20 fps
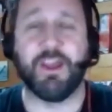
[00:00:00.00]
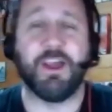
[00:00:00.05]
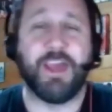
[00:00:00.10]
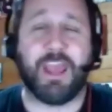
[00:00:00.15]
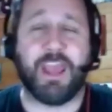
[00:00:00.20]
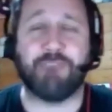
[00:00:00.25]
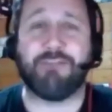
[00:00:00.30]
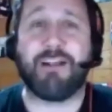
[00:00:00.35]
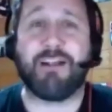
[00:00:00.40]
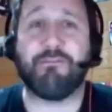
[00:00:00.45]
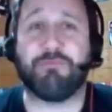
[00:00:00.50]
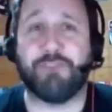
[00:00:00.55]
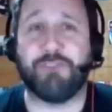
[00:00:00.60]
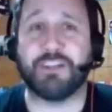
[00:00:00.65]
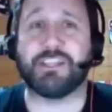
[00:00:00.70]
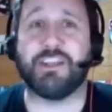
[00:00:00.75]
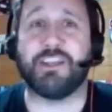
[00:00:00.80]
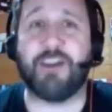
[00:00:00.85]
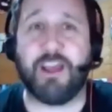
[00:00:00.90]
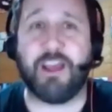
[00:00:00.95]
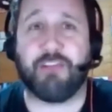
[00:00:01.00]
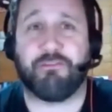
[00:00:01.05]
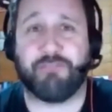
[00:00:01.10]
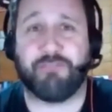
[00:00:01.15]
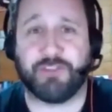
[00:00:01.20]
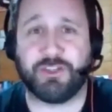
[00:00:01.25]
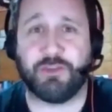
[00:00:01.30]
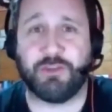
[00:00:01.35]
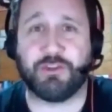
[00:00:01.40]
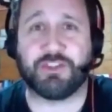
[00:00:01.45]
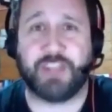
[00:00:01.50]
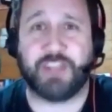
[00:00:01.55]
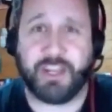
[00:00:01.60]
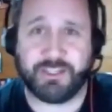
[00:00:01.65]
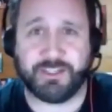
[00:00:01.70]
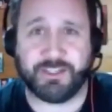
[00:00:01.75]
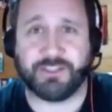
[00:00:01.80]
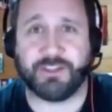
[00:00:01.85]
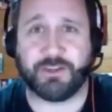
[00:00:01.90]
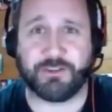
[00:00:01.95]
ran for his life for 2
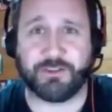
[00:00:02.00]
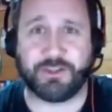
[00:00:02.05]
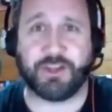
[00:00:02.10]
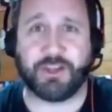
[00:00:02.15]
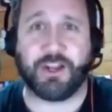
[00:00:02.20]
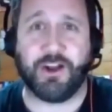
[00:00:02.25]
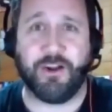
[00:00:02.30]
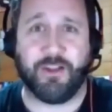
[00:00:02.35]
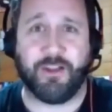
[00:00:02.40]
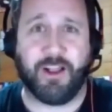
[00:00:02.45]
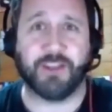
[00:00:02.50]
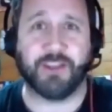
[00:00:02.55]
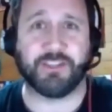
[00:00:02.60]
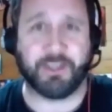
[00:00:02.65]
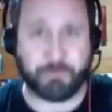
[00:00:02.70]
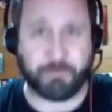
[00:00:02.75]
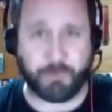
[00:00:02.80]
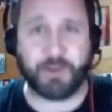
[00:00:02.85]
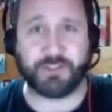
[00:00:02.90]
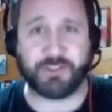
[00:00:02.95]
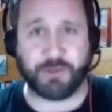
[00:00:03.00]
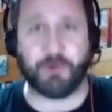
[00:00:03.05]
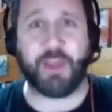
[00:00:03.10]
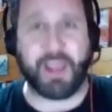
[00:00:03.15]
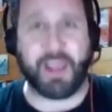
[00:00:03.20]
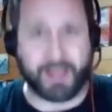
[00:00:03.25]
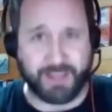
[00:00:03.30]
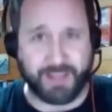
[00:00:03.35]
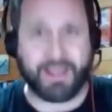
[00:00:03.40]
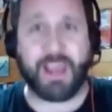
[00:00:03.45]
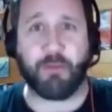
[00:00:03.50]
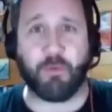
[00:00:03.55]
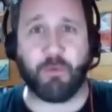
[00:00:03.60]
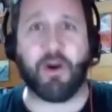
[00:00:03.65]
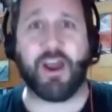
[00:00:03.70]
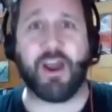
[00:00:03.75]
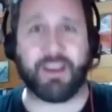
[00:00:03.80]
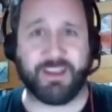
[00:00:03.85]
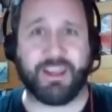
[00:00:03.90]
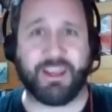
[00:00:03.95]
seasons at Chicago, so the boy's he can get
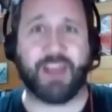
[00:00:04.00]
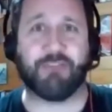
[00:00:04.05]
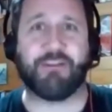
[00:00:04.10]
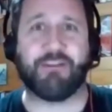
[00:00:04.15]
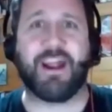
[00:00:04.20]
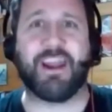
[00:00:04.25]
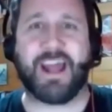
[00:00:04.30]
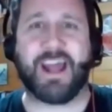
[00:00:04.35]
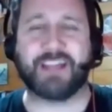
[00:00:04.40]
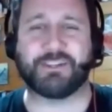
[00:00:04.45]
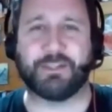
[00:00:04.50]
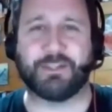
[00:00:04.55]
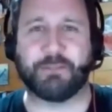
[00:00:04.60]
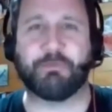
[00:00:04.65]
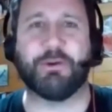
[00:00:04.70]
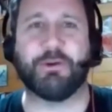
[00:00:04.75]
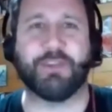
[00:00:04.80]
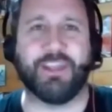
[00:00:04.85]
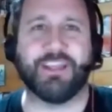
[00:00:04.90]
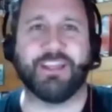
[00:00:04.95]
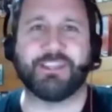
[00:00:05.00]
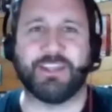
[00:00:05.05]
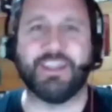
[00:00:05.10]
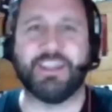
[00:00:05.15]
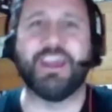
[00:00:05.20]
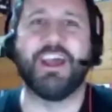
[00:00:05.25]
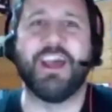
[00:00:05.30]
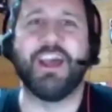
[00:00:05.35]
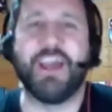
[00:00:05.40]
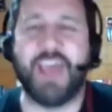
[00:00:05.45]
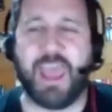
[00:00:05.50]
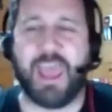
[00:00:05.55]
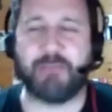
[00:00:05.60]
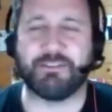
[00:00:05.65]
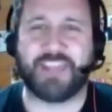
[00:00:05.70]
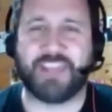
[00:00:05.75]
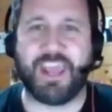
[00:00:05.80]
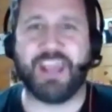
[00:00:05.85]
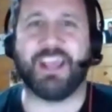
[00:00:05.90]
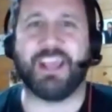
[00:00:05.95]
wide and get round outside the pocket. So he was
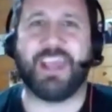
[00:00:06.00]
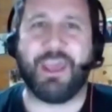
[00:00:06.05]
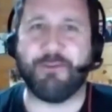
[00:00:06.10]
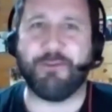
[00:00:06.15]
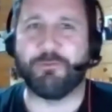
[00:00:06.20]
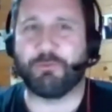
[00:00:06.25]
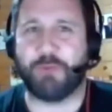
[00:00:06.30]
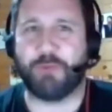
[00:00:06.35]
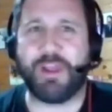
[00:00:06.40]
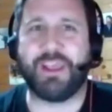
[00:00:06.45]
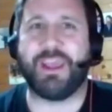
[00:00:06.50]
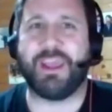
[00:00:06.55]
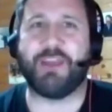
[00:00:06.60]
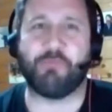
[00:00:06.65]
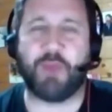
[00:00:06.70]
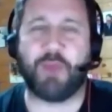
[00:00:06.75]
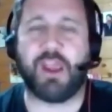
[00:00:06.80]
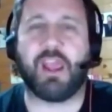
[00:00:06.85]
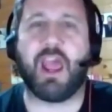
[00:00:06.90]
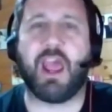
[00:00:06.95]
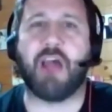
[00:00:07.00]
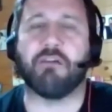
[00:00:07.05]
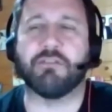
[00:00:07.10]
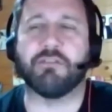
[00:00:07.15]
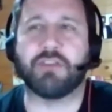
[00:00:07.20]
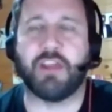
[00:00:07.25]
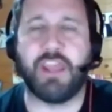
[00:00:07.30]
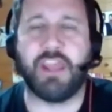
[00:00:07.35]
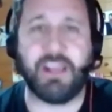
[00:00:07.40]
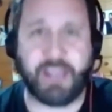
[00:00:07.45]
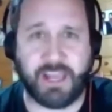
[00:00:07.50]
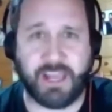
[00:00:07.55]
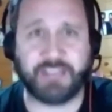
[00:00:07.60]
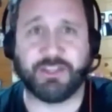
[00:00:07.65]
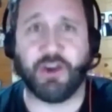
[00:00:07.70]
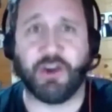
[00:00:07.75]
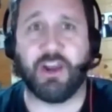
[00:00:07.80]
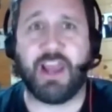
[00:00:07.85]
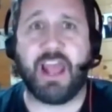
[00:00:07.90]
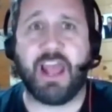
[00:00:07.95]
getting killed week in, week out. So he's
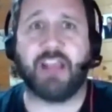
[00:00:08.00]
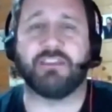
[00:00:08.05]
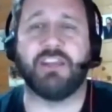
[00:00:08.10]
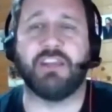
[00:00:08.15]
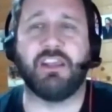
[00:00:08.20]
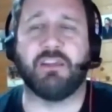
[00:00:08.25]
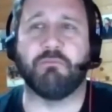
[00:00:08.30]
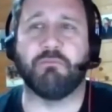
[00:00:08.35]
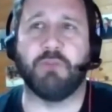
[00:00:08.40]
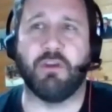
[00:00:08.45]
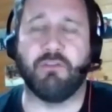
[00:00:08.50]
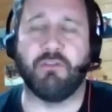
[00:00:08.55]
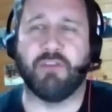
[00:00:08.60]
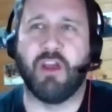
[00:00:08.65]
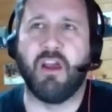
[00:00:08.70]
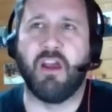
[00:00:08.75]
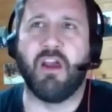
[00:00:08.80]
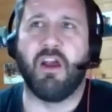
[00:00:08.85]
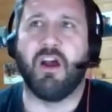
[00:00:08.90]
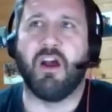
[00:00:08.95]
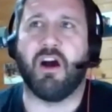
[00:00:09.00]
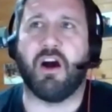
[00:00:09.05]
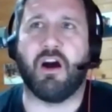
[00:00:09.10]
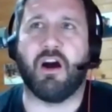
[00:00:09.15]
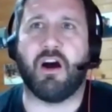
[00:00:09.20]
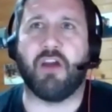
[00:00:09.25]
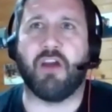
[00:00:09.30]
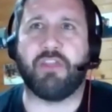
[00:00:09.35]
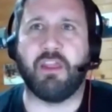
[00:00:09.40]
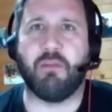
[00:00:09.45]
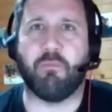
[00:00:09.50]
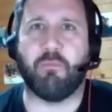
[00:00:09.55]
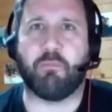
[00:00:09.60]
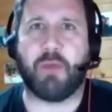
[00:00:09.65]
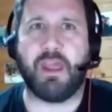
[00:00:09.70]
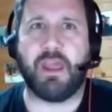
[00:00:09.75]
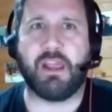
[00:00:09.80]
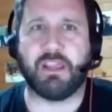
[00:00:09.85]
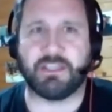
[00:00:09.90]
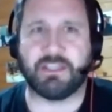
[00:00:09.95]
got legs. He can move. I think
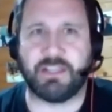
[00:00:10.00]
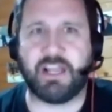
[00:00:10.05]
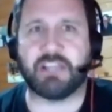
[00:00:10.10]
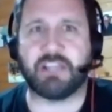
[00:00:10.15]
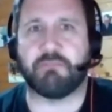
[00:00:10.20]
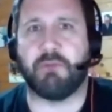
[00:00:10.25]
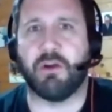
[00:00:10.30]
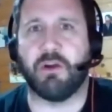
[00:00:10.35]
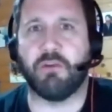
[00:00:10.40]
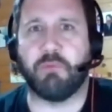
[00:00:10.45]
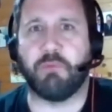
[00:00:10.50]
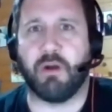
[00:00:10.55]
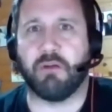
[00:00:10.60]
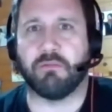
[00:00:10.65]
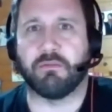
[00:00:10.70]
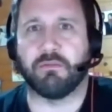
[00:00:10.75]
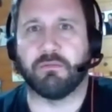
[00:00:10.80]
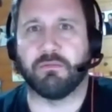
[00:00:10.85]
Baker's less mobile.